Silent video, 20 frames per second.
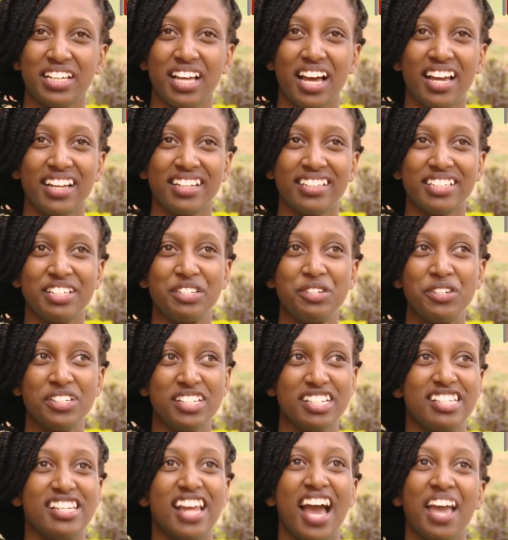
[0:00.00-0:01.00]
I did
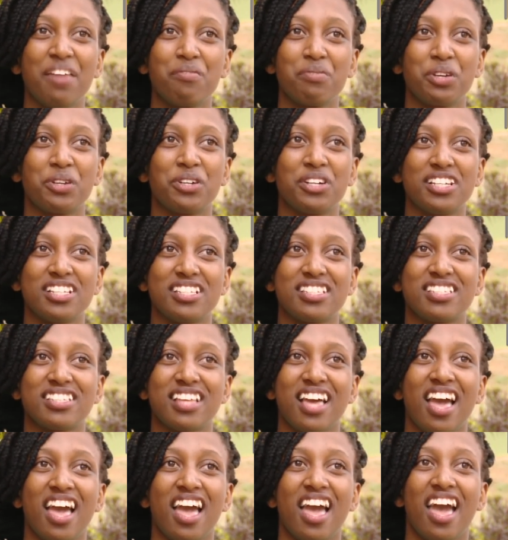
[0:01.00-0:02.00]
not die because
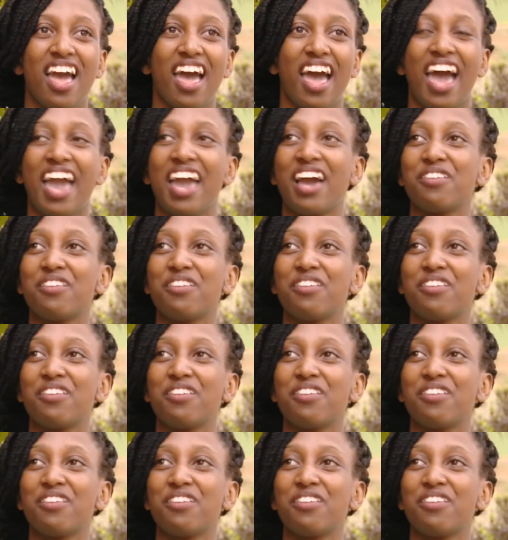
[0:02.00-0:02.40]
I